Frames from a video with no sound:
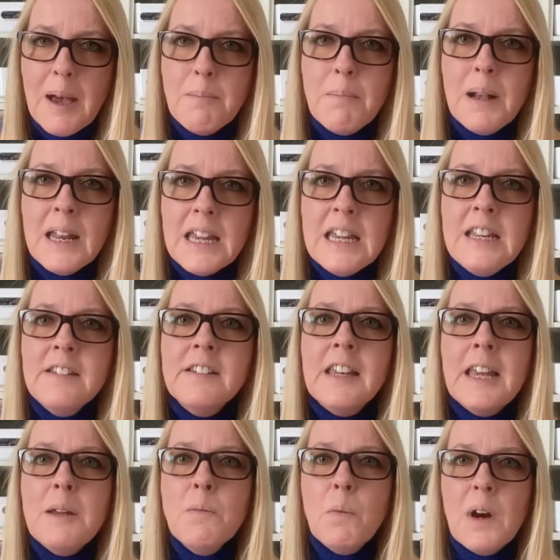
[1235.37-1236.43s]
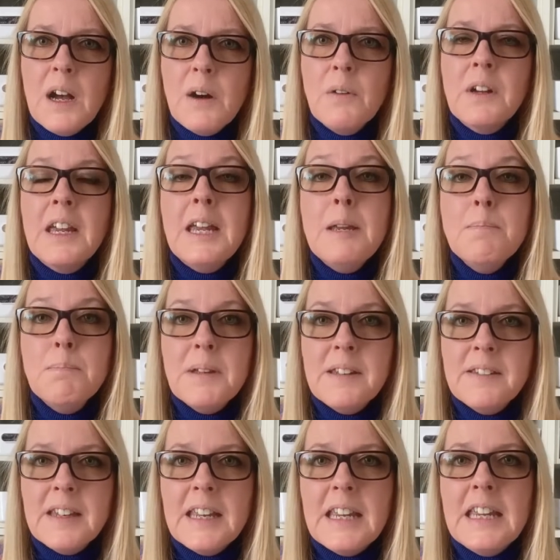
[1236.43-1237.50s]
Please keep well, keep
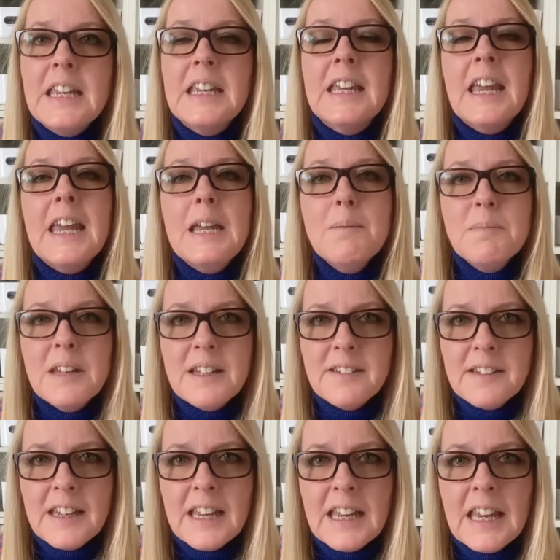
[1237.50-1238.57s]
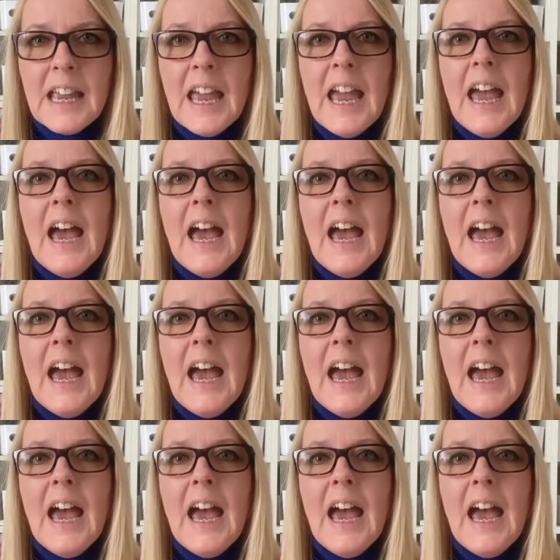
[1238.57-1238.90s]
busy, keep knitting,